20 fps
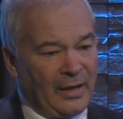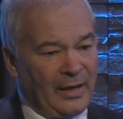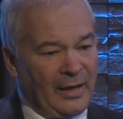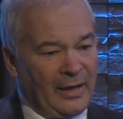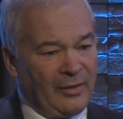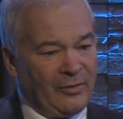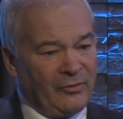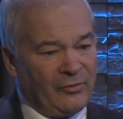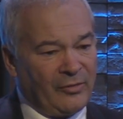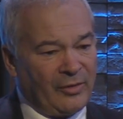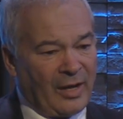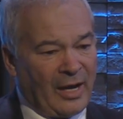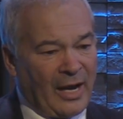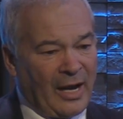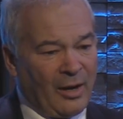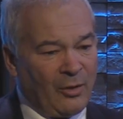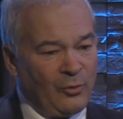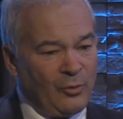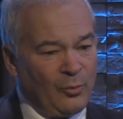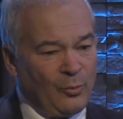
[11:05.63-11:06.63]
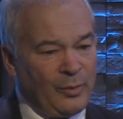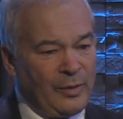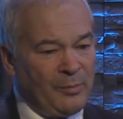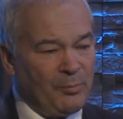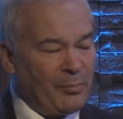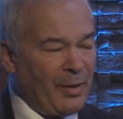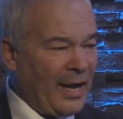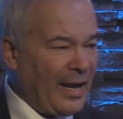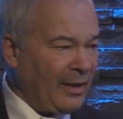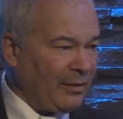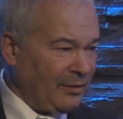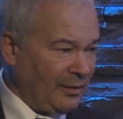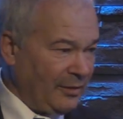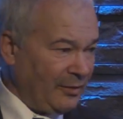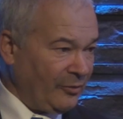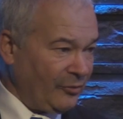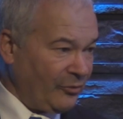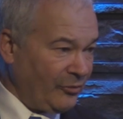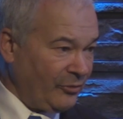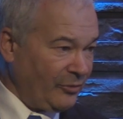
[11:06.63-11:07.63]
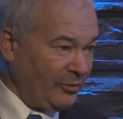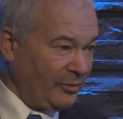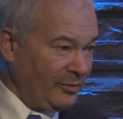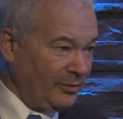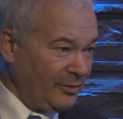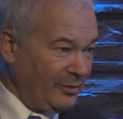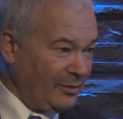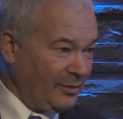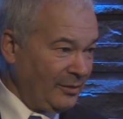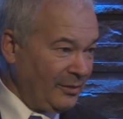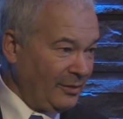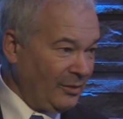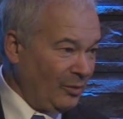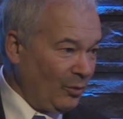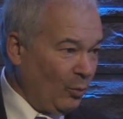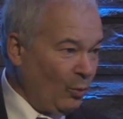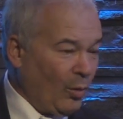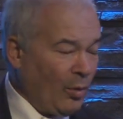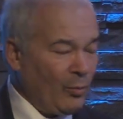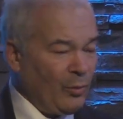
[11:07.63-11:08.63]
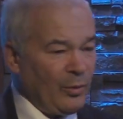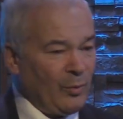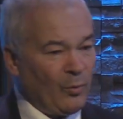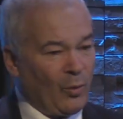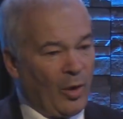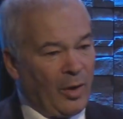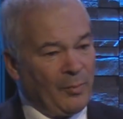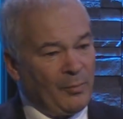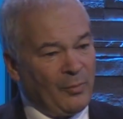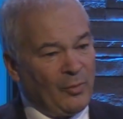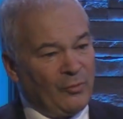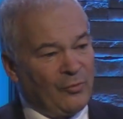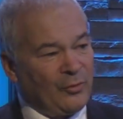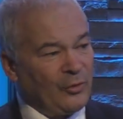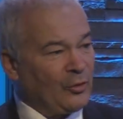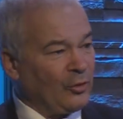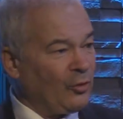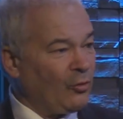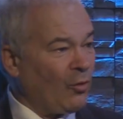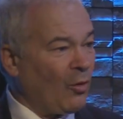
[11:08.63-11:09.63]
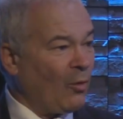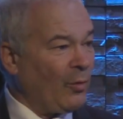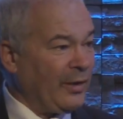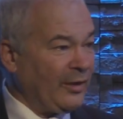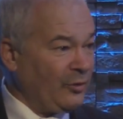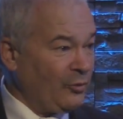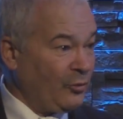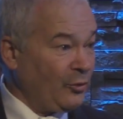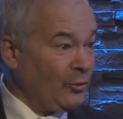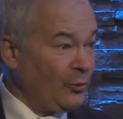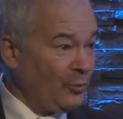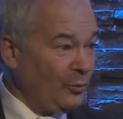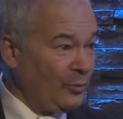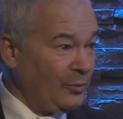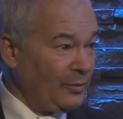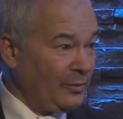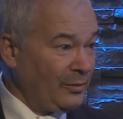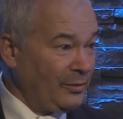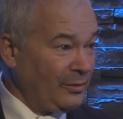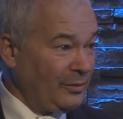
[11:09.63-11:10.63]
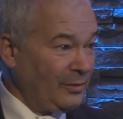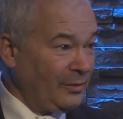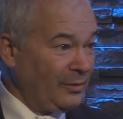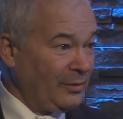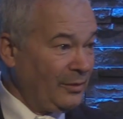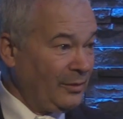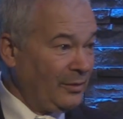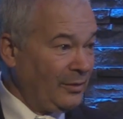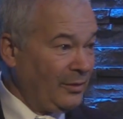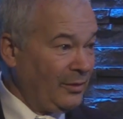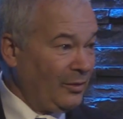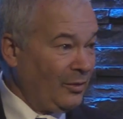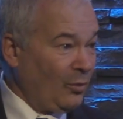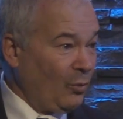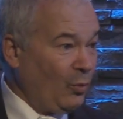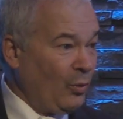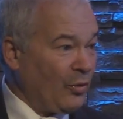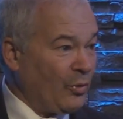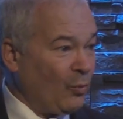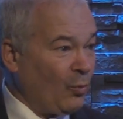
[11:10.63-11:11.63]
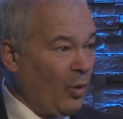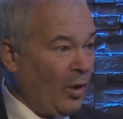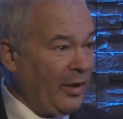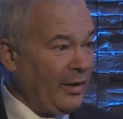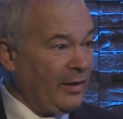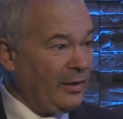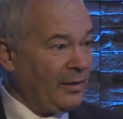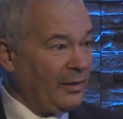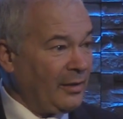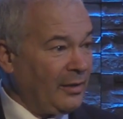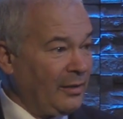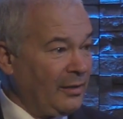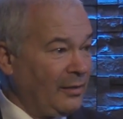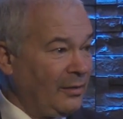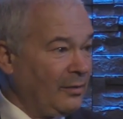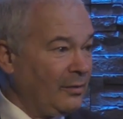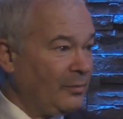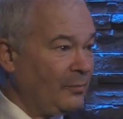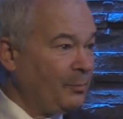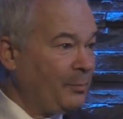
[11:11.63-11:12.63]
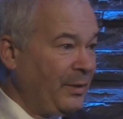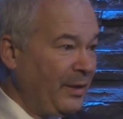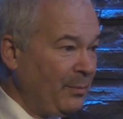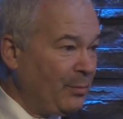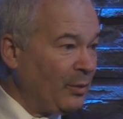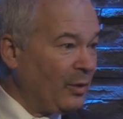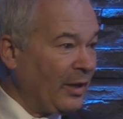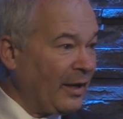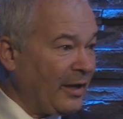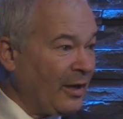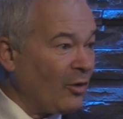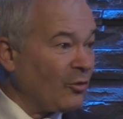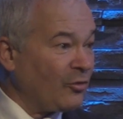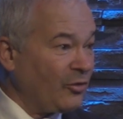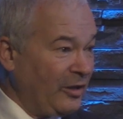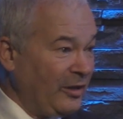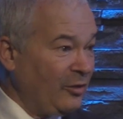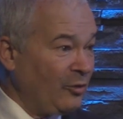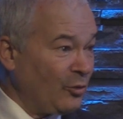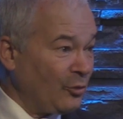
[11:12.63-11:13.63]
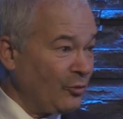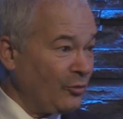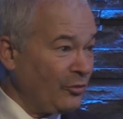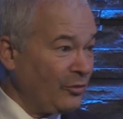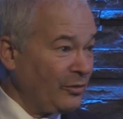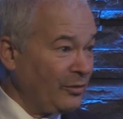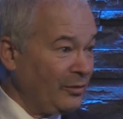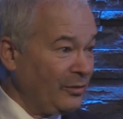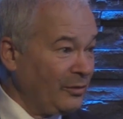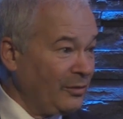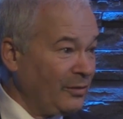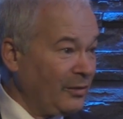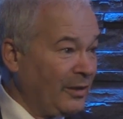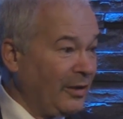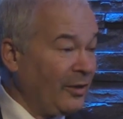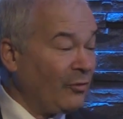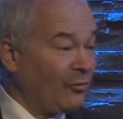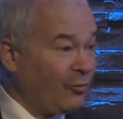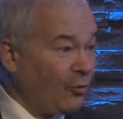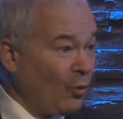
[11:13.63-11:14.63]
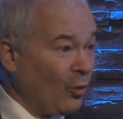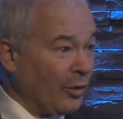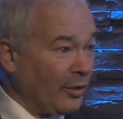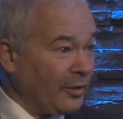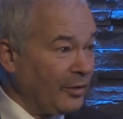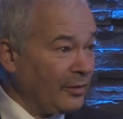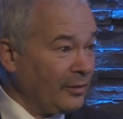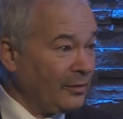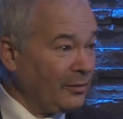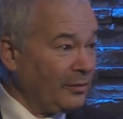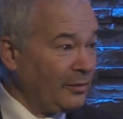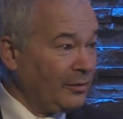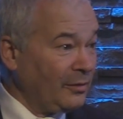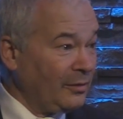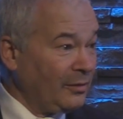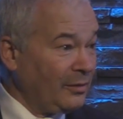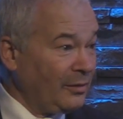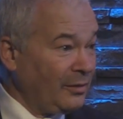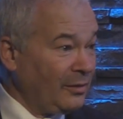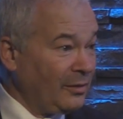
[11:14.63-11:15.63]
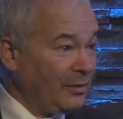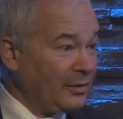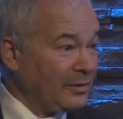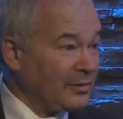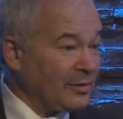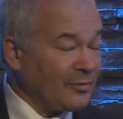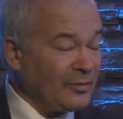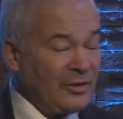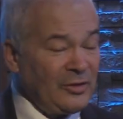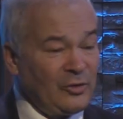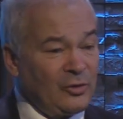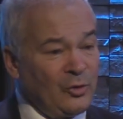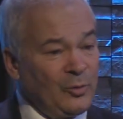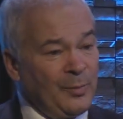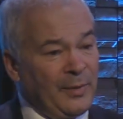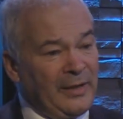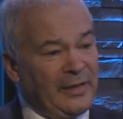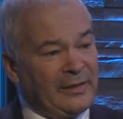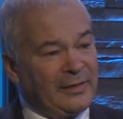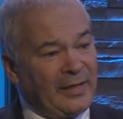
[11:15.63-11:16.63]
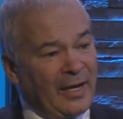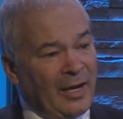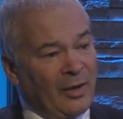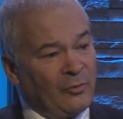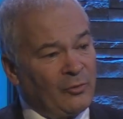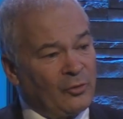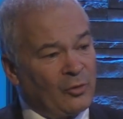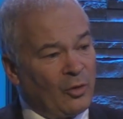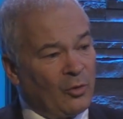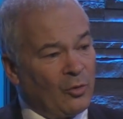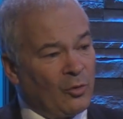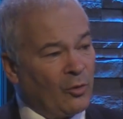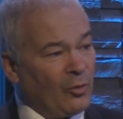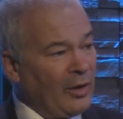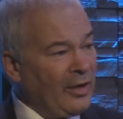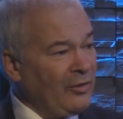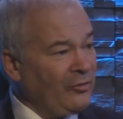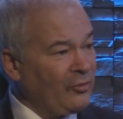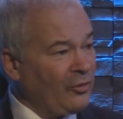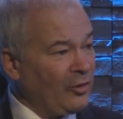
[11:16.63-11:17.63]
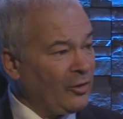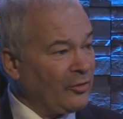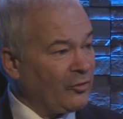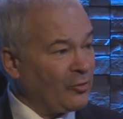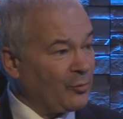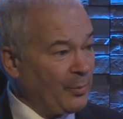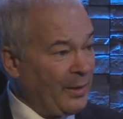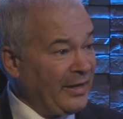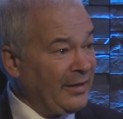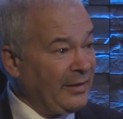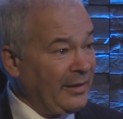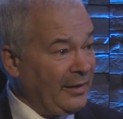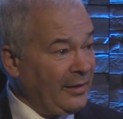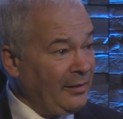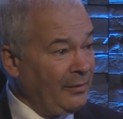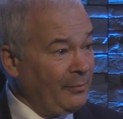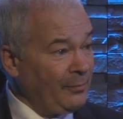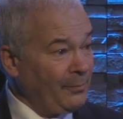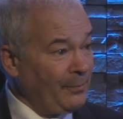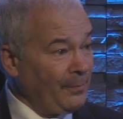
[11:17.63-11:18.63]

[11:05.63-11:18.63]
is how do we balance what we want Milford to grow into with what people like our seniors can afford? Because I've seen too many towns go crazy on spending,